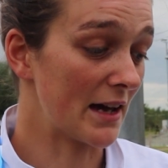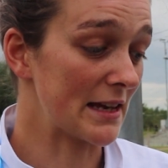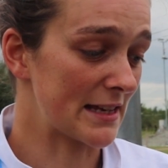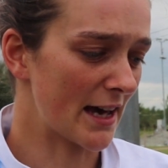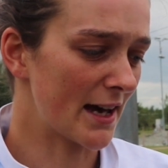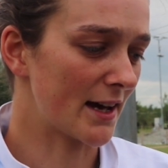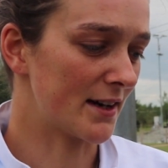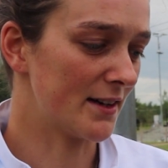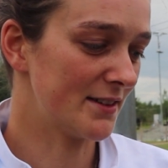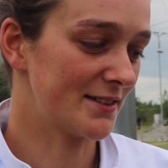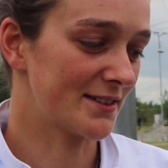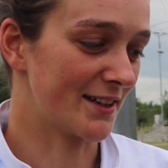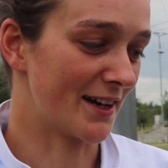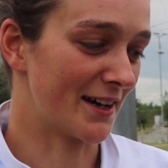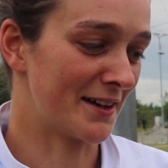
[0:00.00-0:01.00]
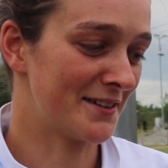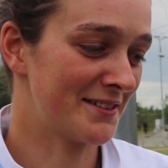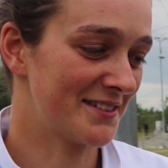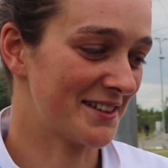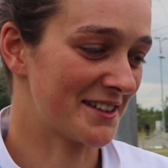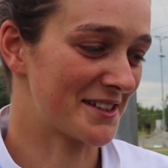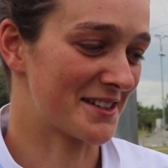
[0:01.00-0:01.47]
Yeah.
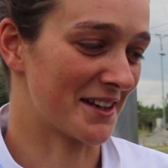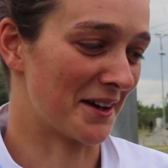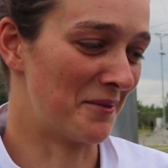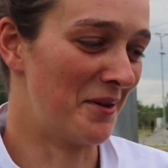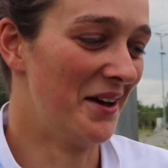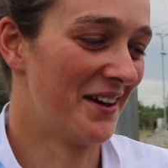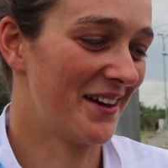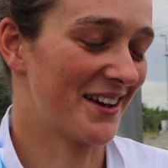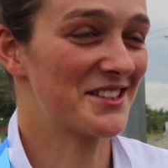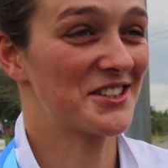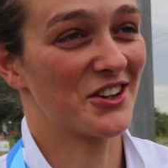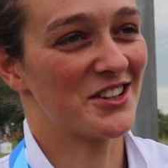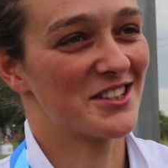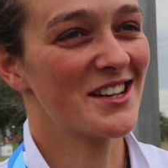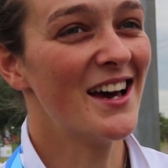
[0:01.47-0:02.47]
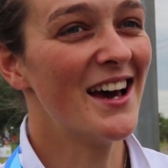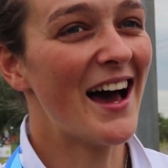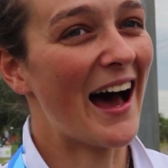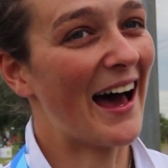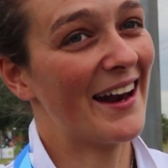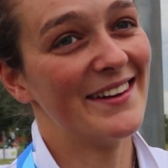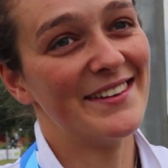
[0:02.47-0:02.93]
So it's good.
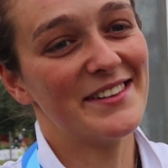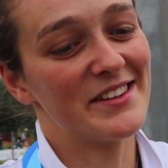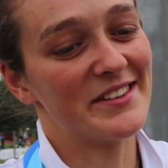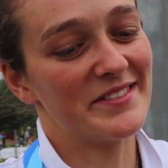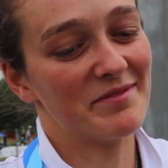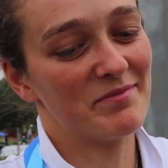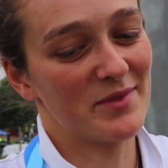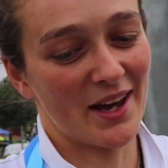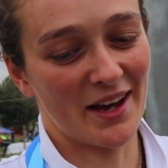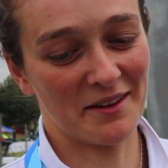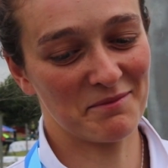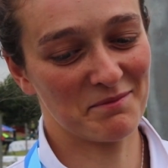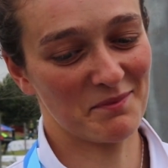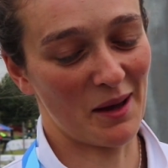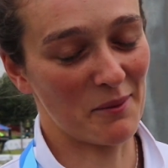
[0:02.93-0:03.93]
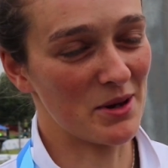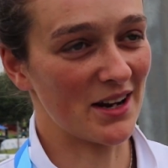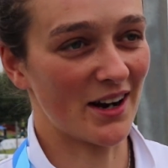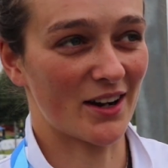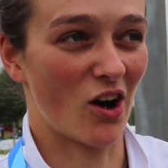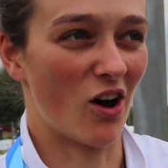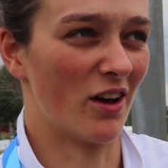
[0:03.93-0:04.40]
And yeah, I mean,
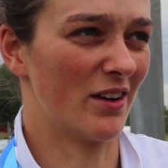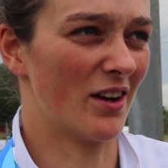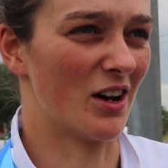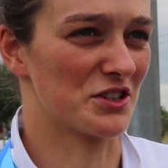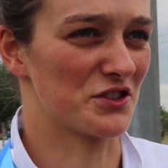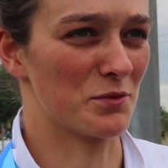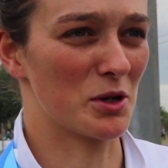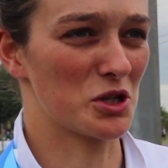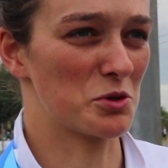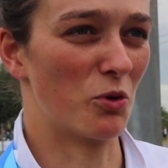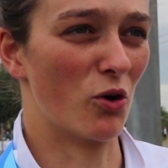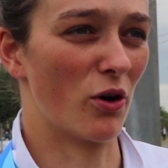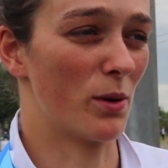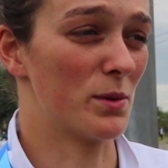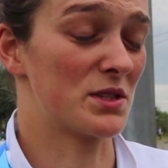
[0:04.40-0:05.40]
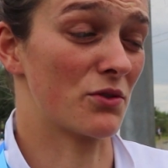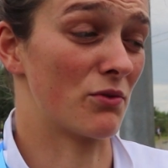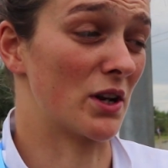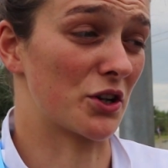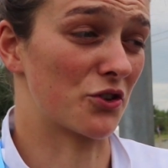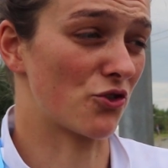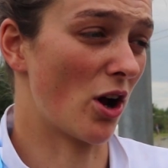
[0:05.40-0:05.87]
I can't ask for much more. It was a
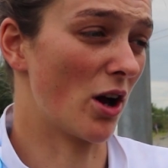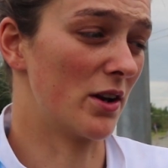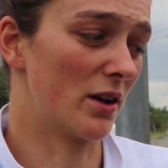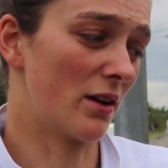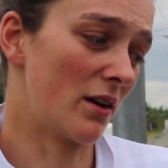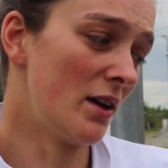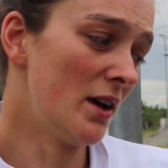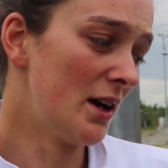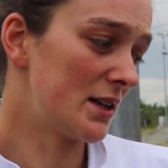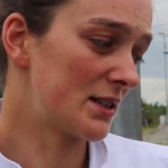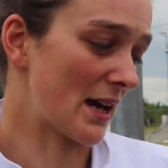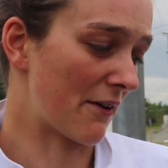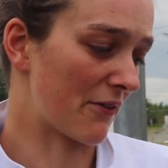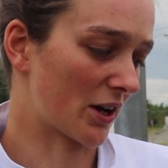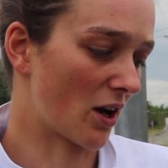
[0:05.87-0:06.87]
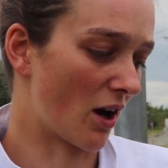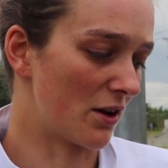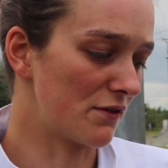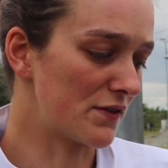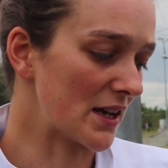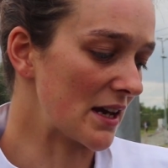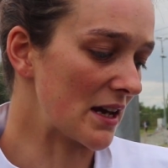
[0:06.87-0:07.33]
really good run, and to have that
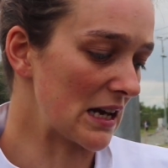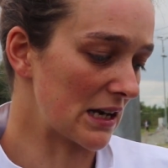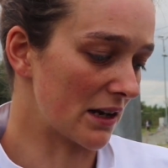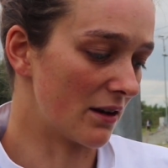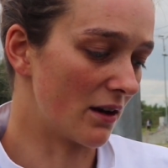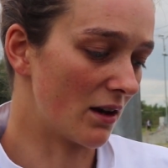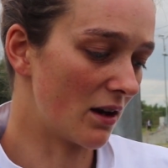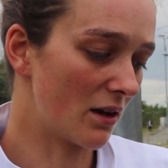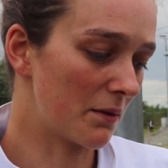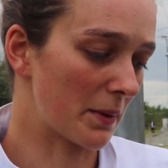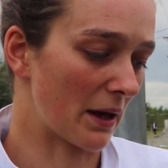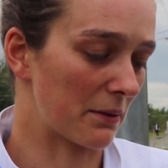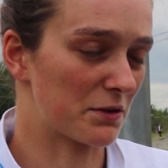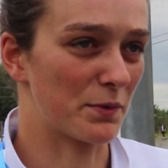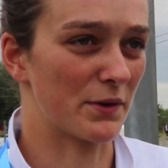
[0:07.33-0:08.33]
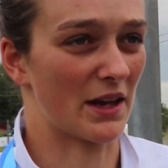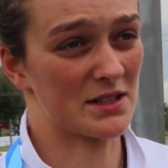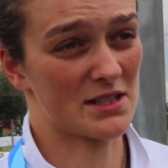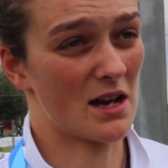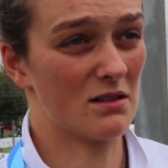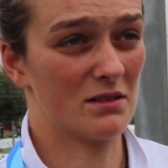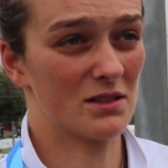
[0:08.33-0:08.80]
kind of lead and be able to put that
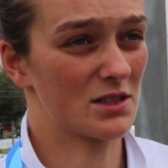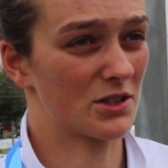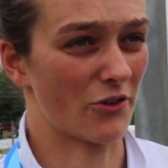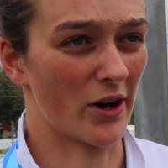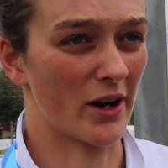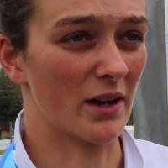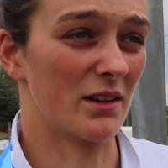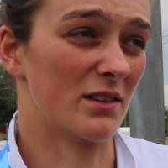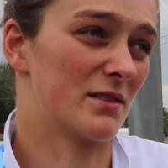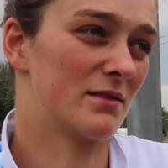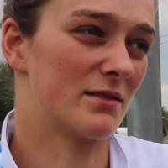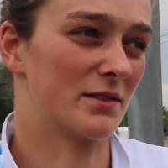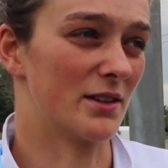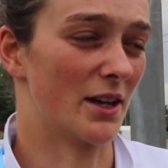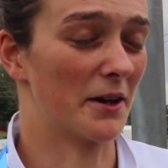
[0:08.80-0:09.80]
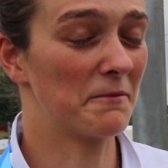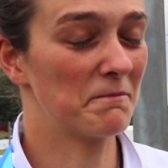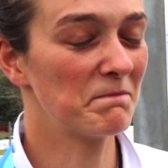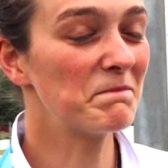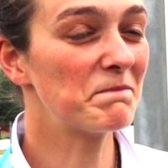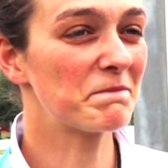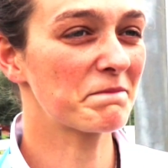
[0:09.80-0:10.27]
down is great.
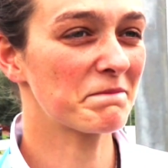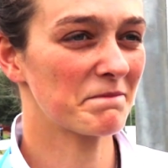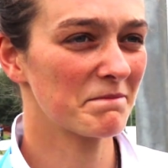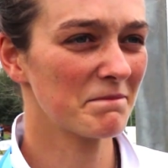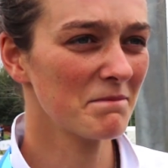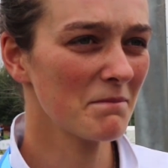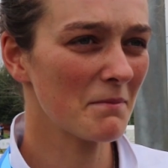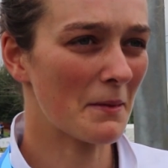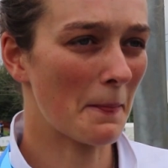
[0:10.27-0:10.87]
And yeah.